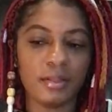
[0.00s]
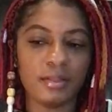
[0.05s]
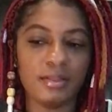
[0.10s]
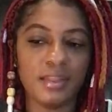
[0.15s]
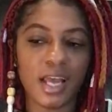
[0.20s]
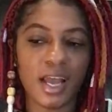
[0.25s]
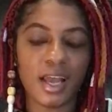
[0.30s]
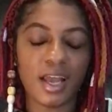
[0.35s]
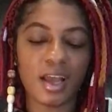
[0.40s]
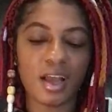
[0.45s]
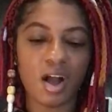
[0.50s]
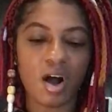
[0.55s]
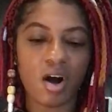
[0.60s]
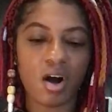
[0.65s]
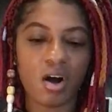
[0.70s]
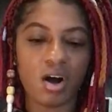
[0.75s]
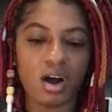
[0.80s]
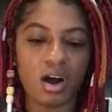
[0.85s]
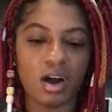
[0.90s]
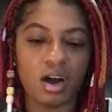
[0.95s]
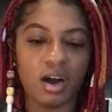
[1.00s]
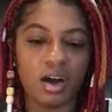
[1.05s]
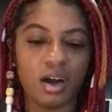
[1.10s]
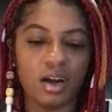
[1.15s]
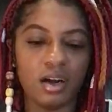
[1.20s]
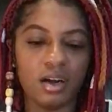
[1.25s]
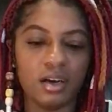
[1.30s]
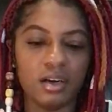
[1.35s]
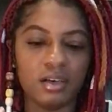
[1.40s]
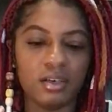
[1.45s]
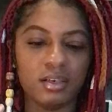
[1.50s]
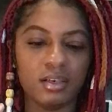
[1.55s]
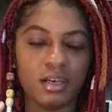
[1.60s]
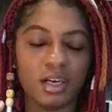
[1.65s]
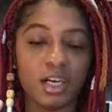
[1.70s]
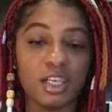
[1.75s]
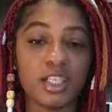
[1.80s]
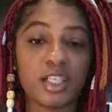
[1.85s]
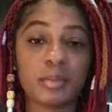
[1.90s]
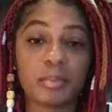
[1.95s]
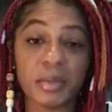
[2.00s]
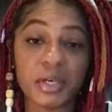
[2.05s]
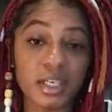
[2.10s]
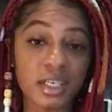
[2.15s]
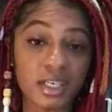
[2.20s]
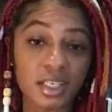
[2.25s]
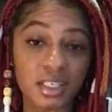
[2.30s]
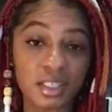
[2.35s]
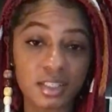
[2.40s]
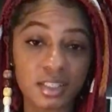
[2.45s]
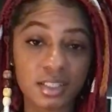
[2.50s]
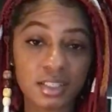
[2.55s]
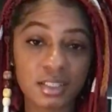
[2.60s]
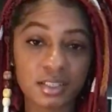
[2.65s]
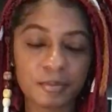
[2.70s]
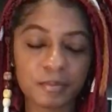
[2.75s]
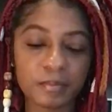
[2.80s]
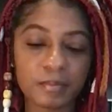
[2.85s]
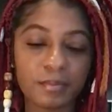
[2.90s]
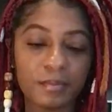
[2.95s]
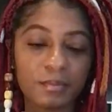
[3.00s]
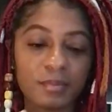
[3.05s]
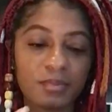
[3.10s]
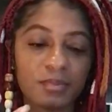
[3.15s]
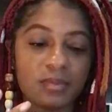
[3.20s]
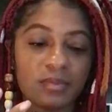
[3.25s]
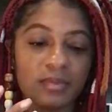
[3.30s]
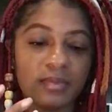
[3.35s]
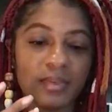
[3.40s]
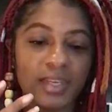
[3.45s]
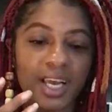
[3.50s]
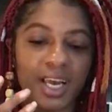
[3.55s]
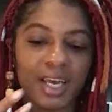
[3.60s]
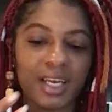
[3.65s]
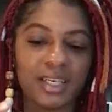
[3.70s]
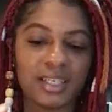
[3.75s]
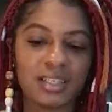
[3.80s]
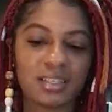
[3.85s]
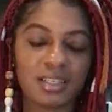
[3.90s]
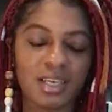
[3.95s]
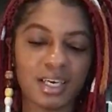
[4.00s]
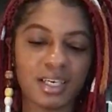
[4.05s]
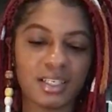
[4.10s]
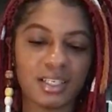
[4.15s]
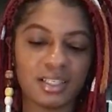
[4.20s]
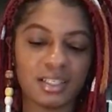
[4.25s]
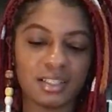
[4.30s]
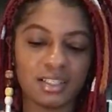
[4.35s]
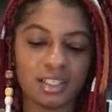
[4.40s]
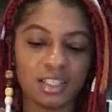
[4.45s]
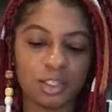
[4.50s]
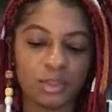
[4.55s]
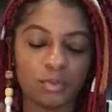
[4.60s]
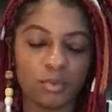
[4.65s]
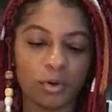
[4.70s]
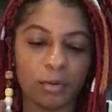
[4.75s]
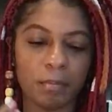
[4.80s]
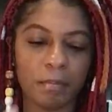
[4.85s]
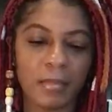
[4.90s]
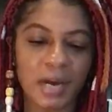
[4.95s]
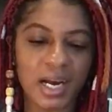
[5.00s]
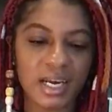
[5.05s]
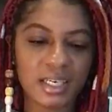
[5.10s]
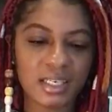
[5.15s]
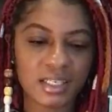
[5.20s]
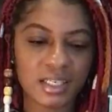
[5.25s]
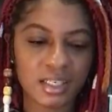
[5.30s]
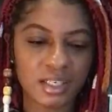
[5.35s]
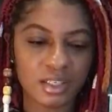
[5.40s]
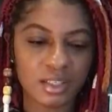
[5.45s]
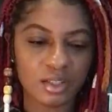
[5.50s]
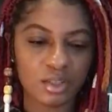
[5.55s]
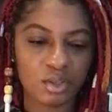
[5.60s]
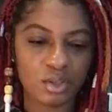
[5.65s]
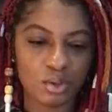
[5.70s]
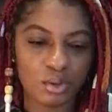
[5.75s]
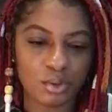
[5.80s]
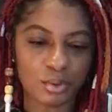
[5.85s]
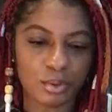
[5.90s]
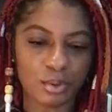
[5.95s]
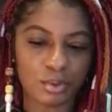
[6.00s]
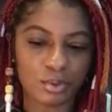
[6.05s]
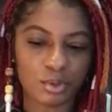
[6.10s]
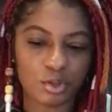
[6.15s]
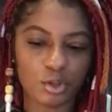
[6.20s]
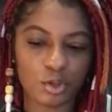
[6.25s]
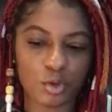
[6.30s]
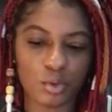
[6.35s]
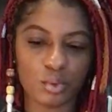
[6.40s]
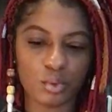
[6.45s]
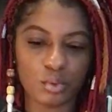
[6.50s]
They are a sponge, and it's like it's reminding you to